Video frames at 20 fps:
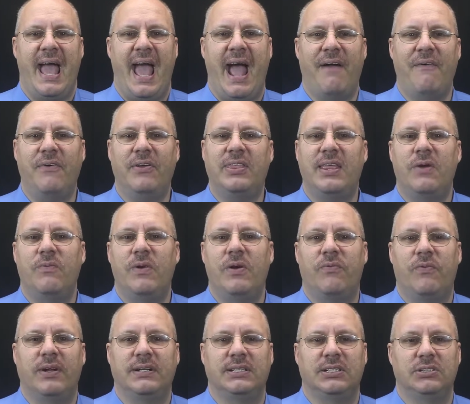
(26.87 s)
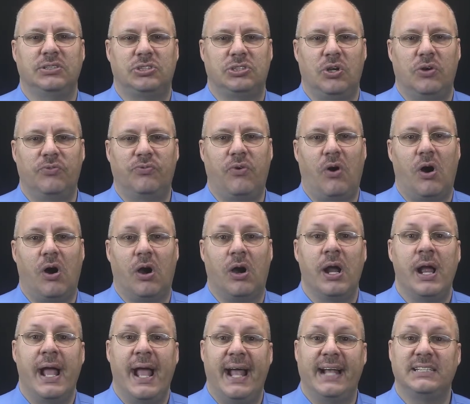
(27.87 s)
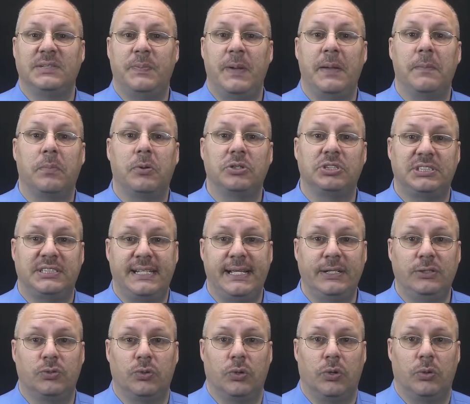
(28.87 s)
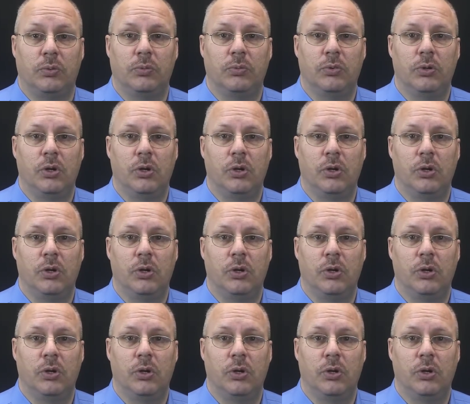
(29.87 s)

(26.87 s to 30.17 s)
Everything we've written so far has been procedural.